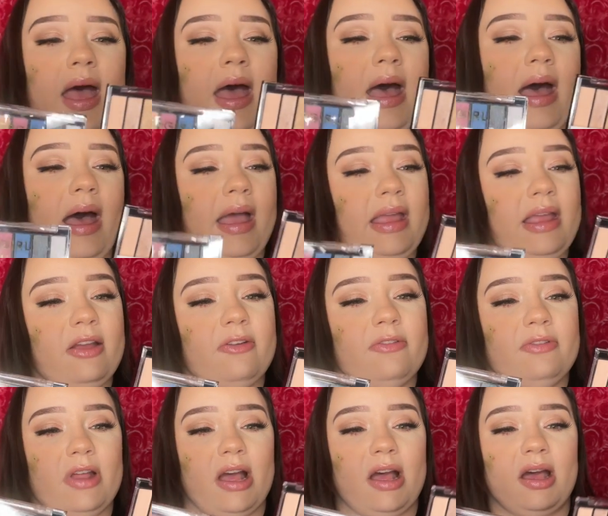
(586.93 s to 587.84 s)
I have
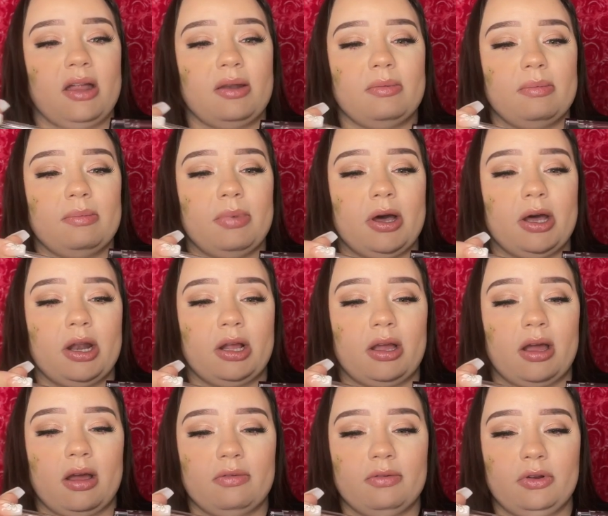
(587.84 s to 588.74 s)
not bought a
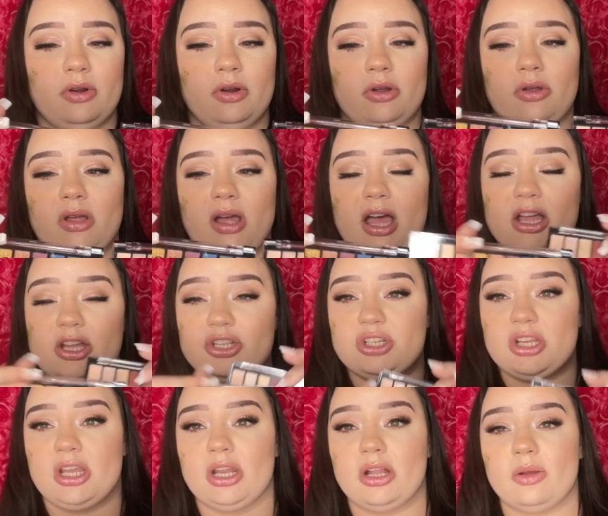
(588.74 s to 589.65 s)
CoverGirl
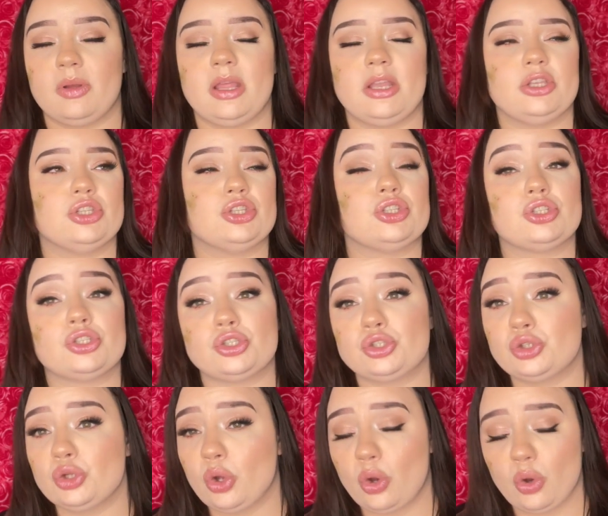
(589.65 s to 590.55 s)
eyeshadow in
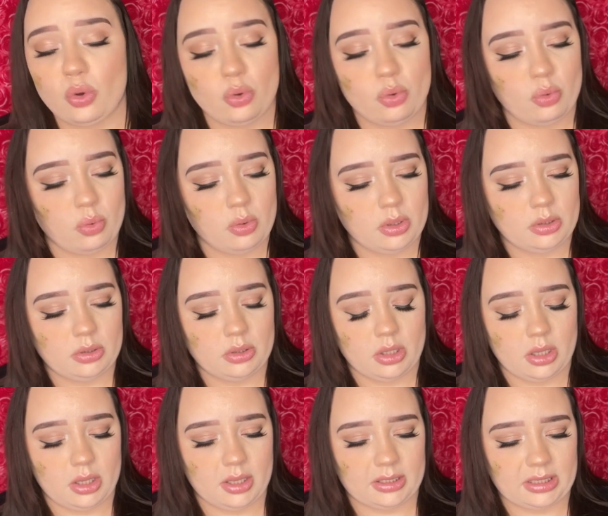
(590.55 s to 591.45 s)
so
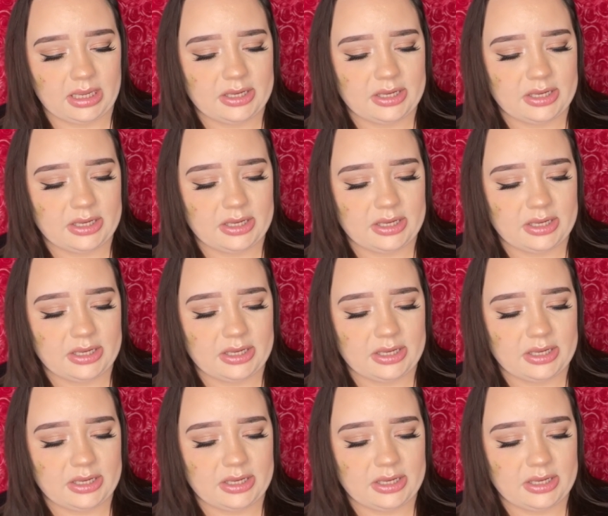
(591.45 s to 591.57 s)
long.